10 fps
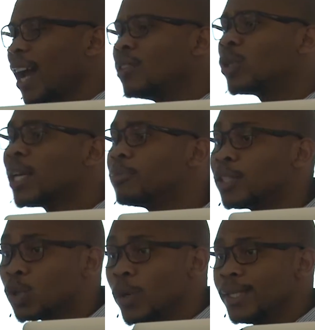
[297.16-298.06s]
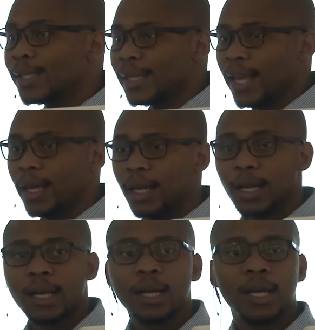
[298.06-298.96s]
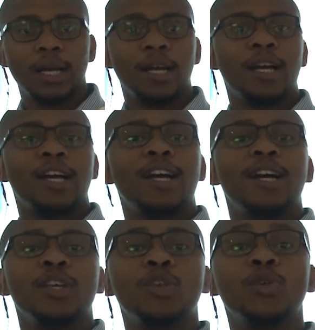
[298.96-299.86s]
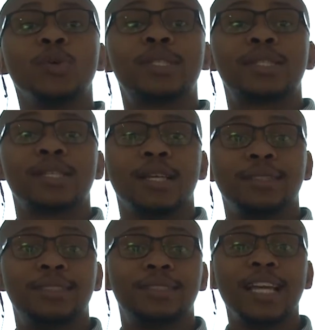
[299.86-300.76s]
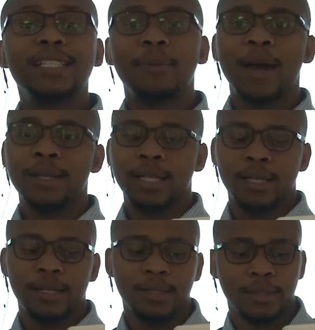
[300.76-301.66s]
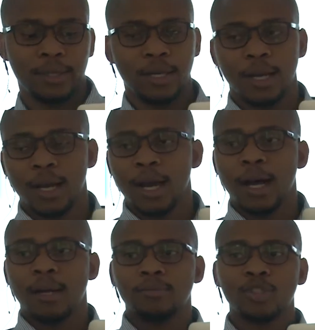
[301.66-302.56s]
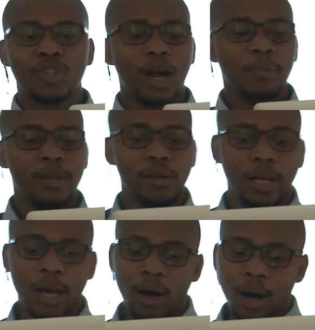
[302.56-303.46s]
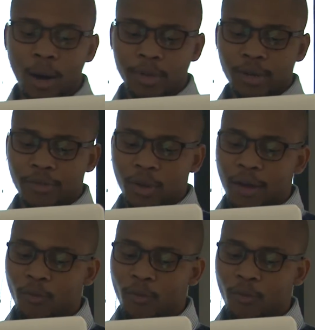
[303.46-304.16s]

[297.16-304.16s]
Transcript: And to keep the two in sync, you use data binding. I'm not sure how many of you have